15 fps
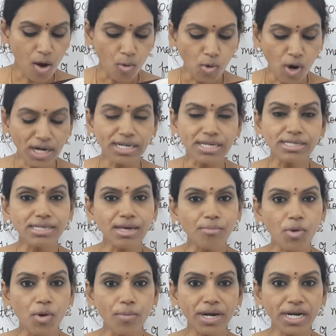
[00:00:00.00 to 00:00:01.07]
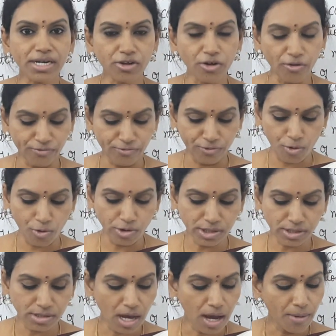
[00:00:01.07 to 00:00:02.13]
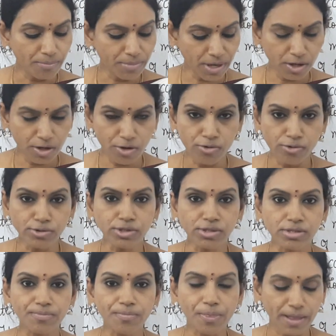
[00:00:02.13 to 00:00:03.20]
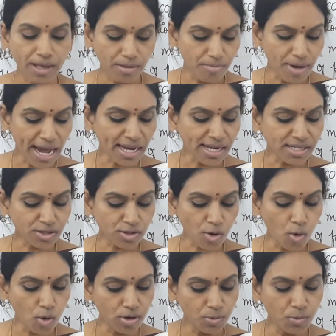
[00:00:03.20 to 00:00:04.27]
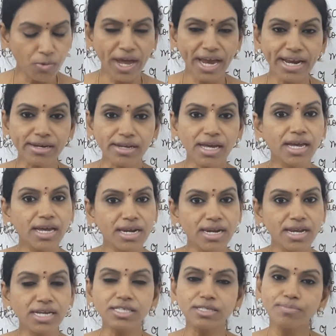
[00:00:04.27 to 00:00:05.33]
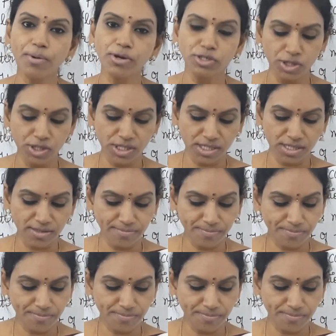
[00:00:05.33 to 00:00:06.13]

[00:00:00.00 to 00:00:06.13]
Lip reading: what is the moment of force produced by its own weight in its position?